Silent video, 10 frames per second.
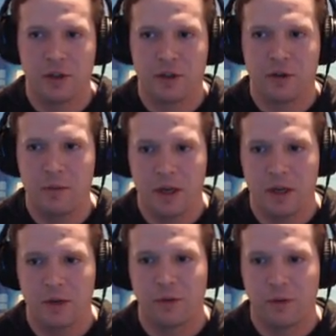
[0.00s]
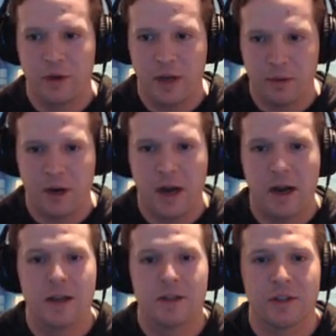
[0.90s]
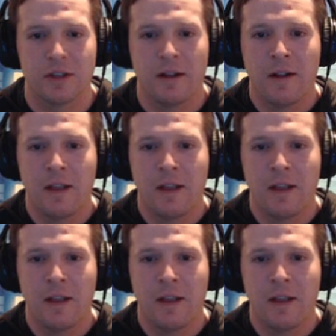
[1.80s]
streaming and with free enterprise and